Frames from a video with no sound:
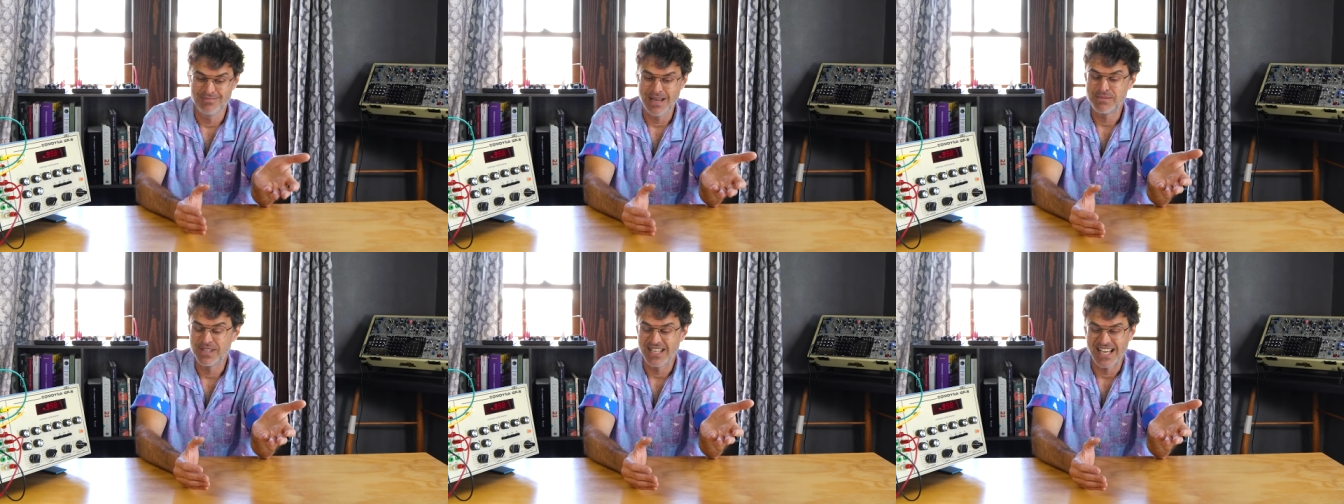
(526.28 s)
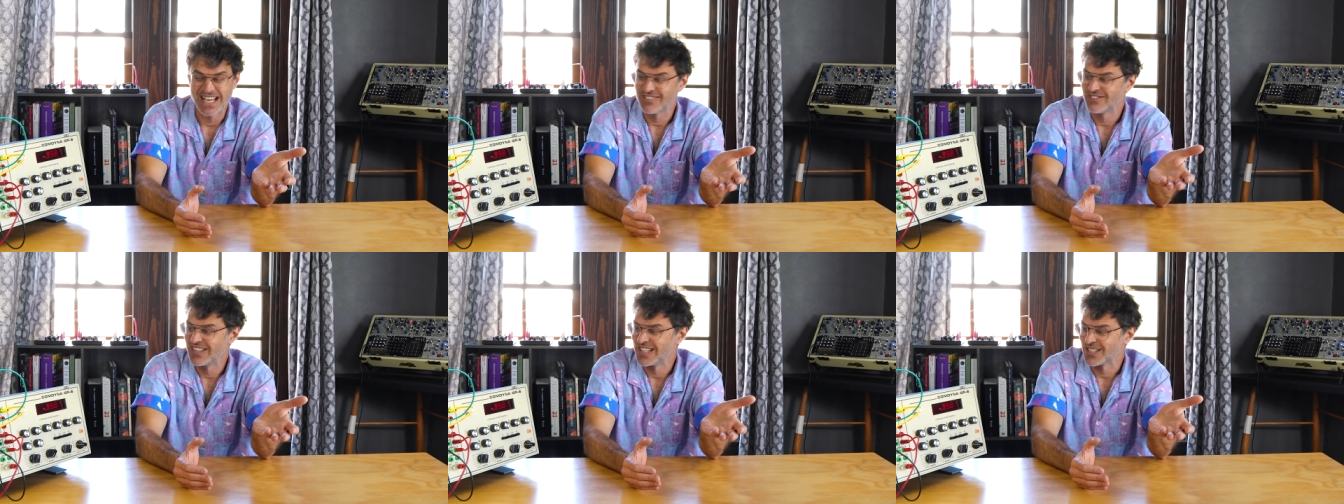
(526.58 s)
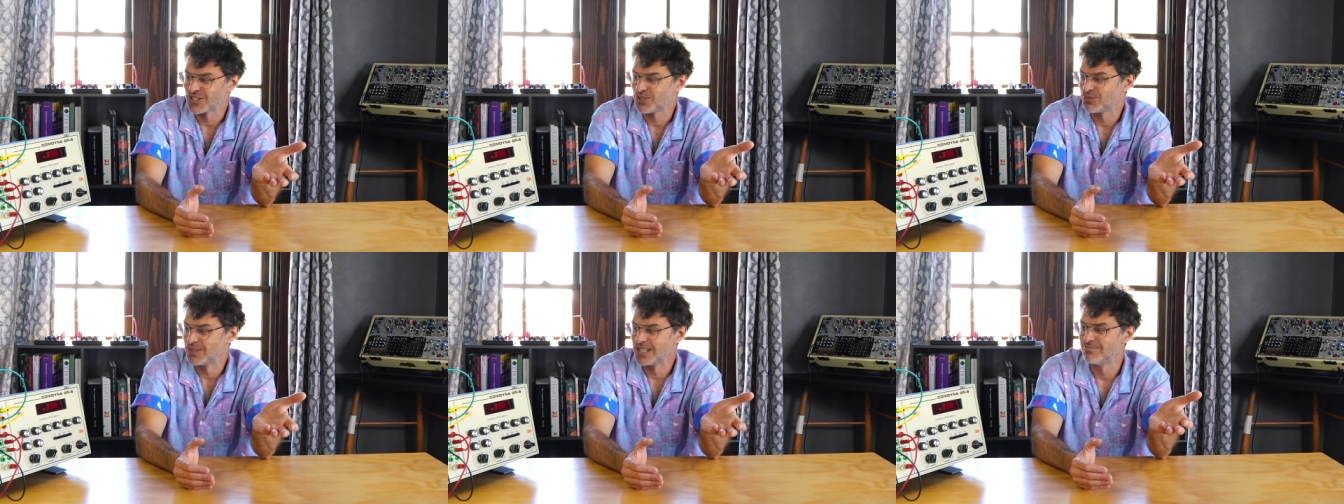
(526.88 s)
maybe
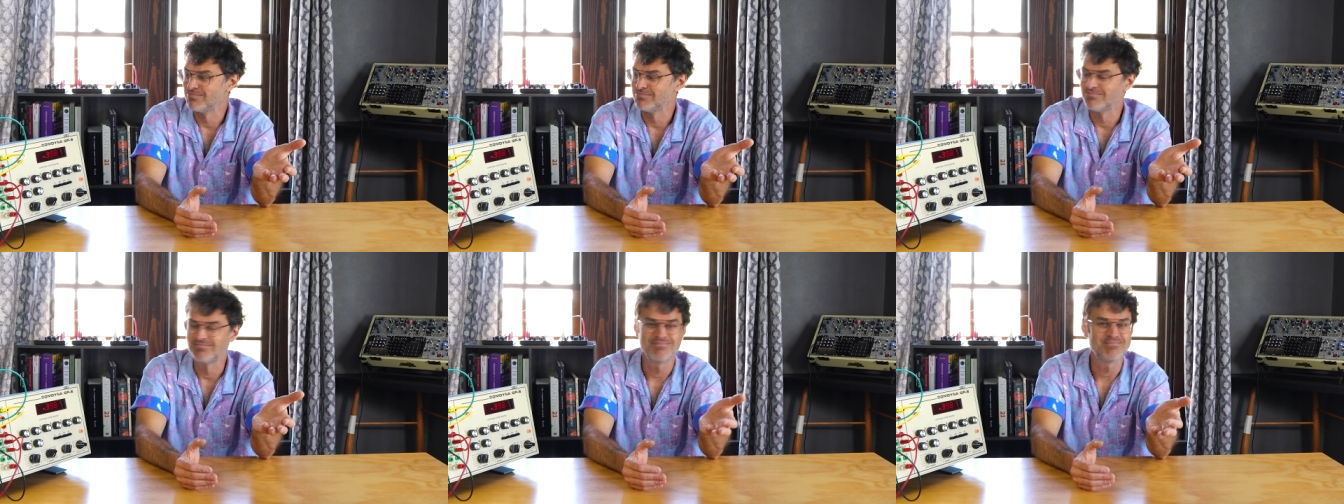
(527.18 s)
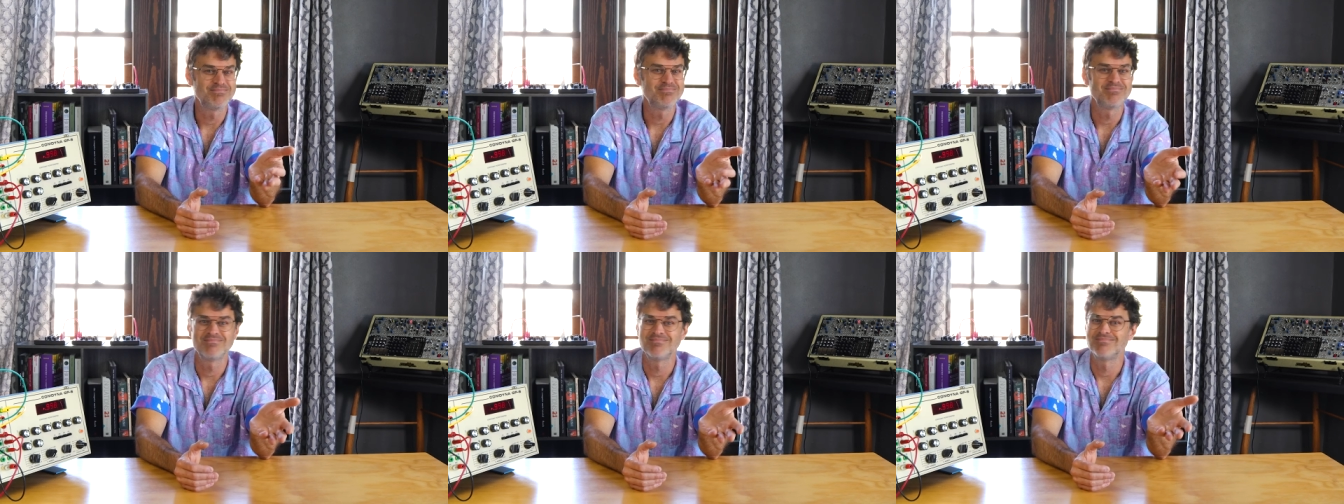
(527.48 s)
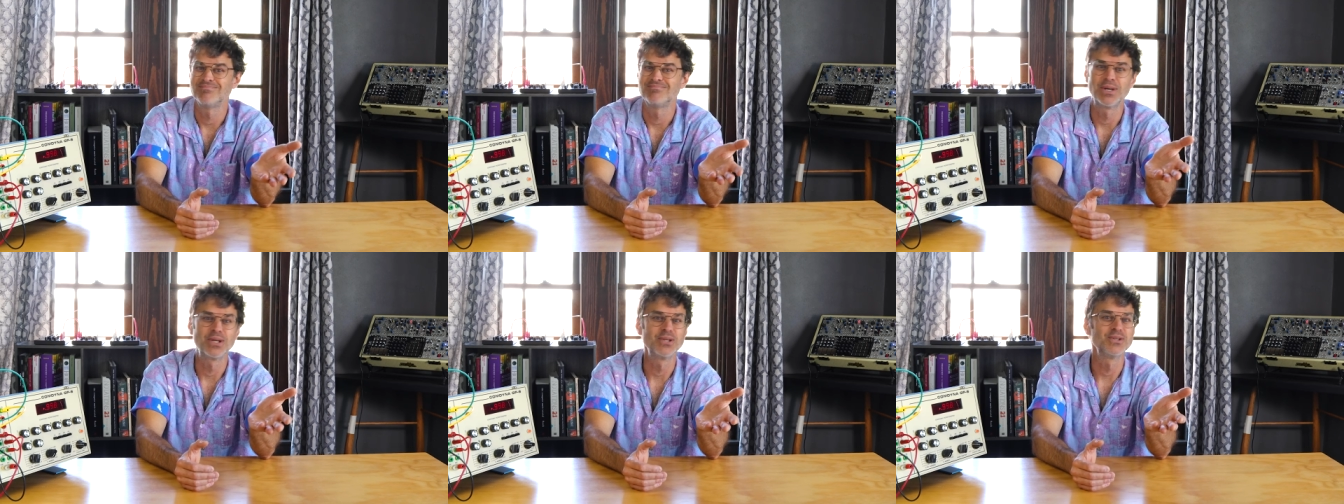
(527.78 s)
Aphex Twin
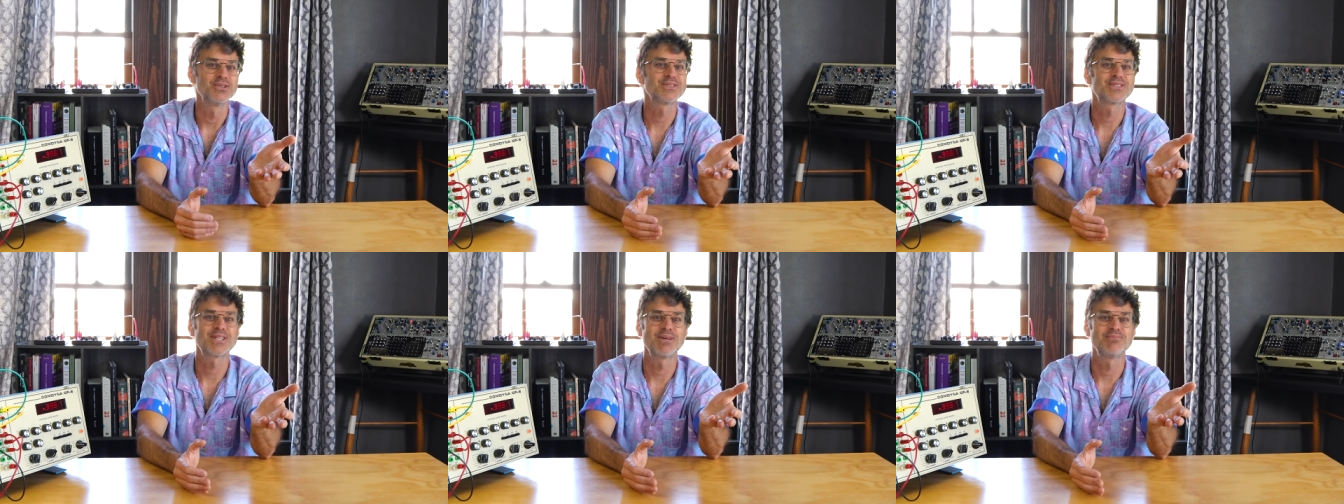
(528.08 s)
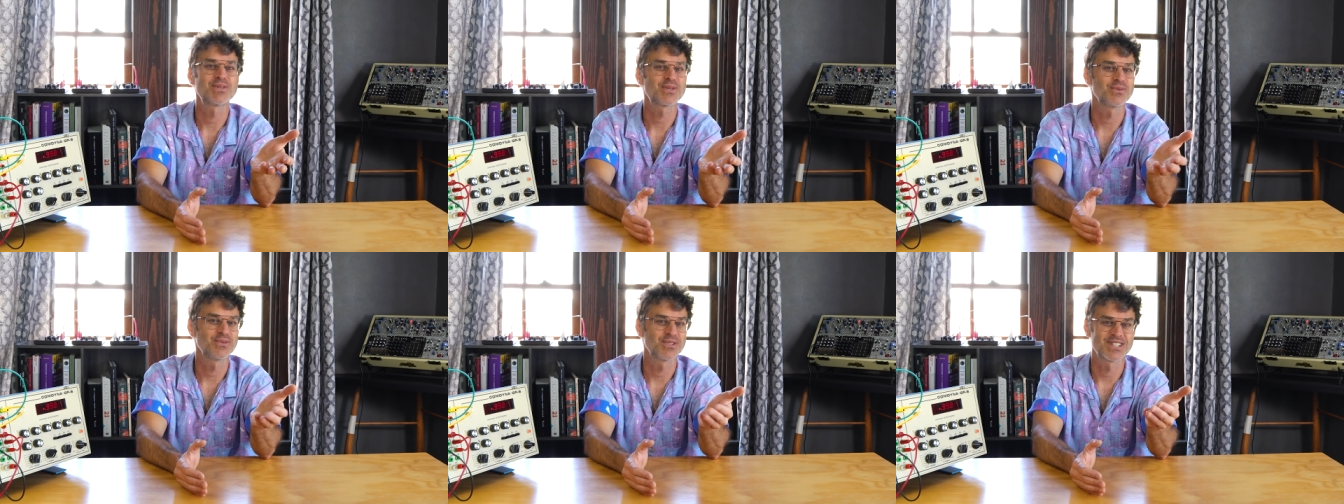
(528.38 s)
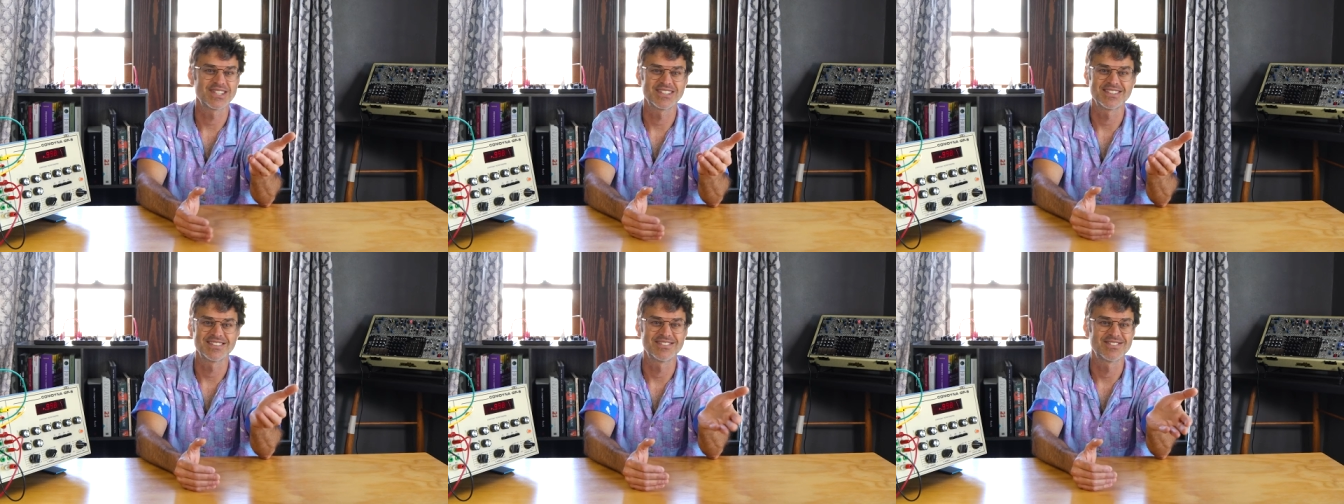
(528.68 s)
built some
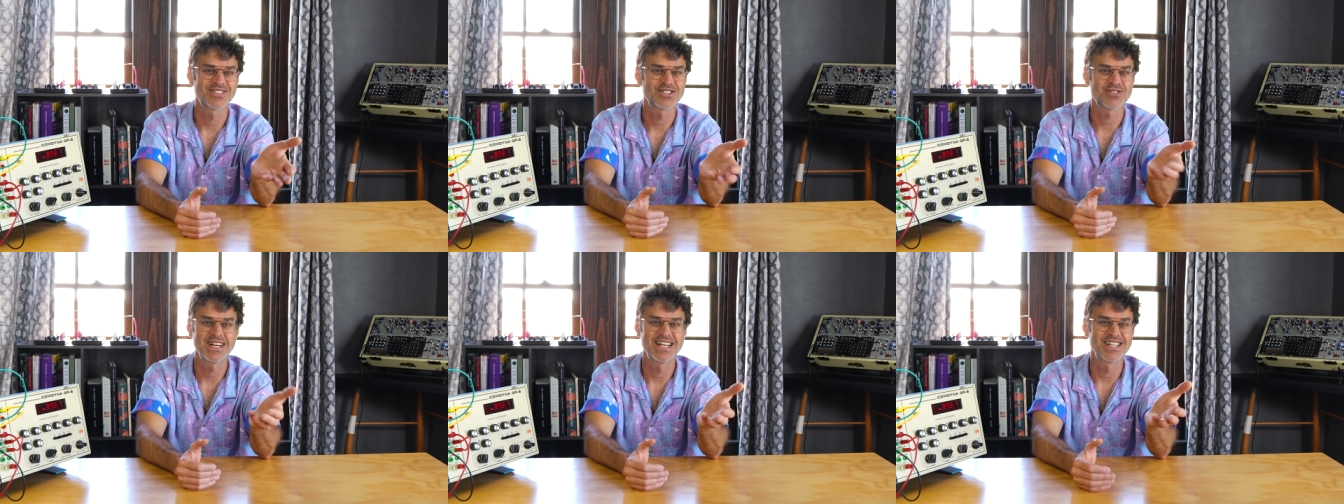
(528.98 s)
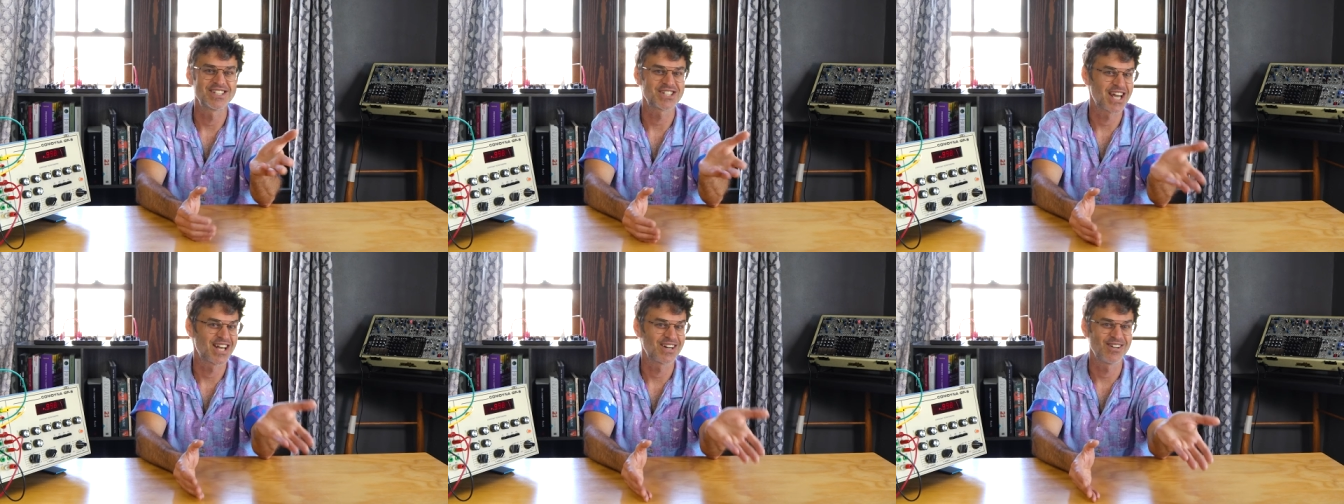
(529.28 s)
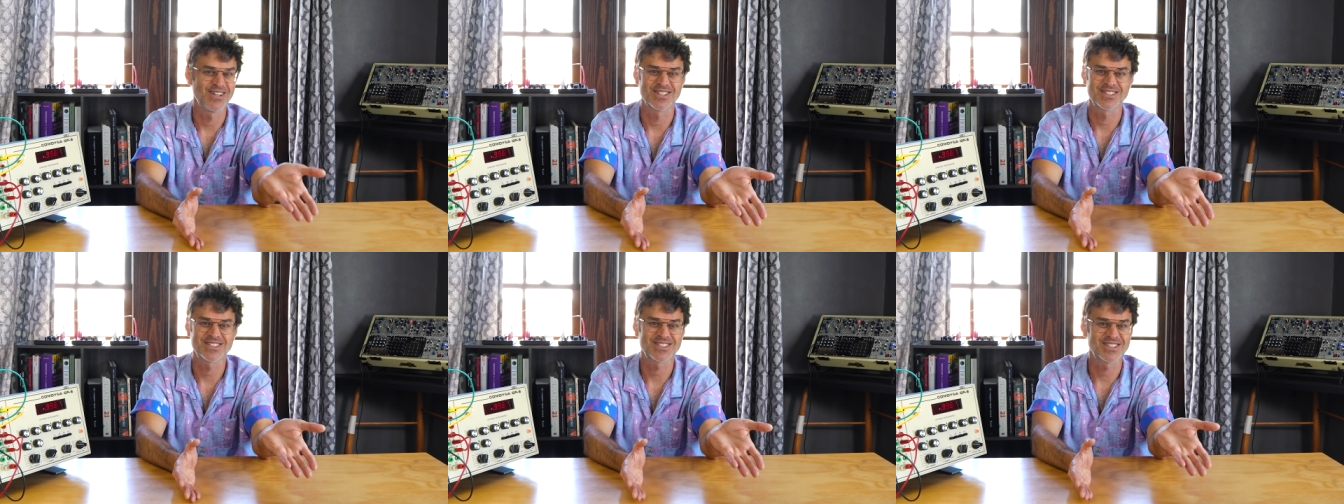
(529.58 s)
sort of strange
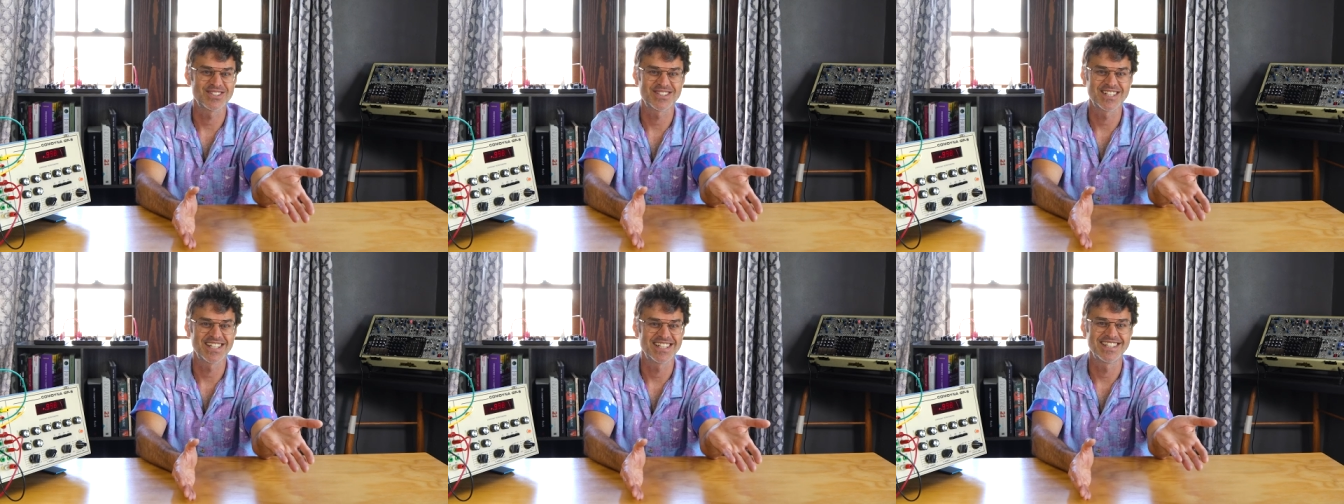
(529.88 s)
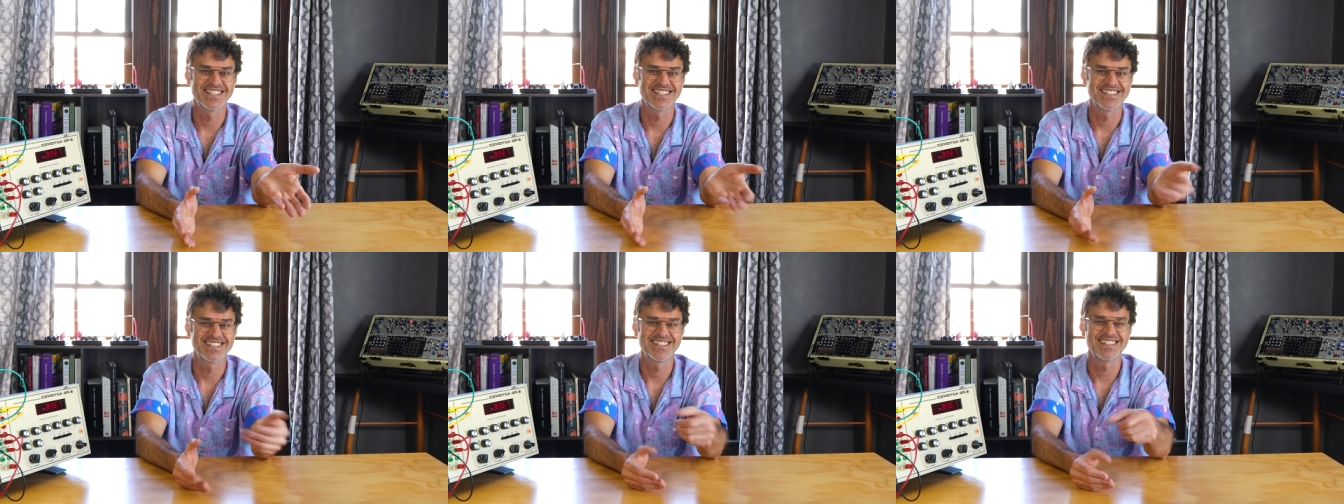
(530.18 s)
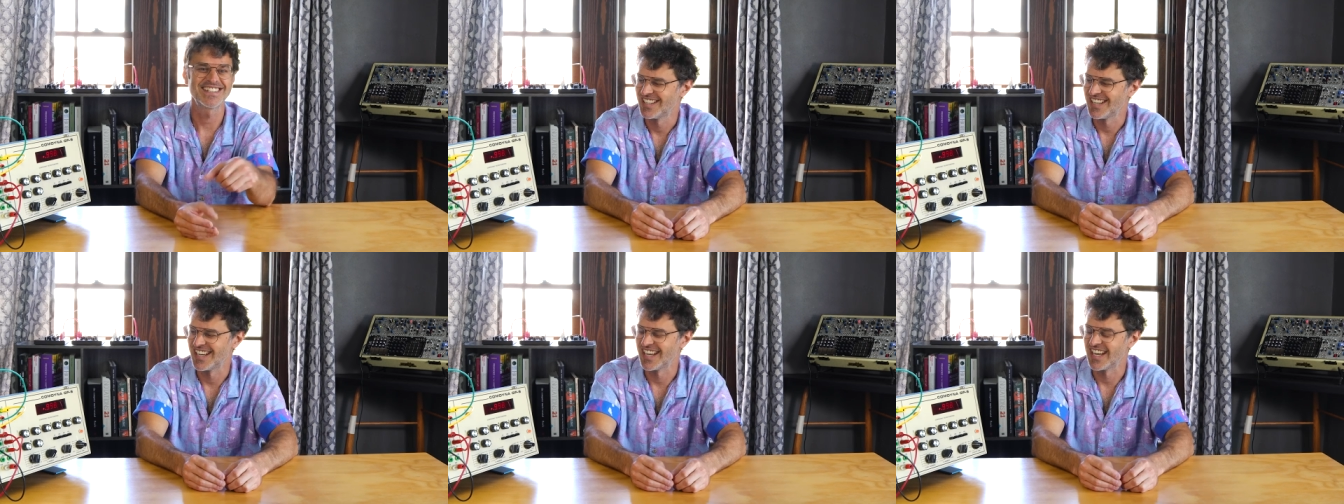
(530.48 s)
analog circuit.